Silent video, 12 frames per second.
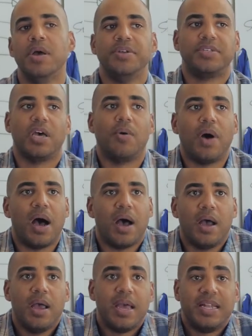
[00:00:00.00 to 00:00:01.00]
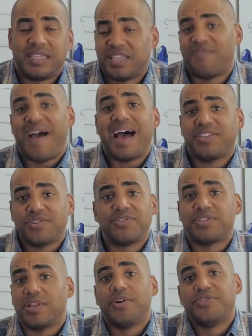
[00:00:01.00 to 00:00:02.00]
So uh, it's as fast or as
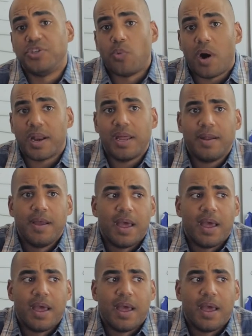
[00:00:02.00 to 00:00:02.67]
slow as you want it.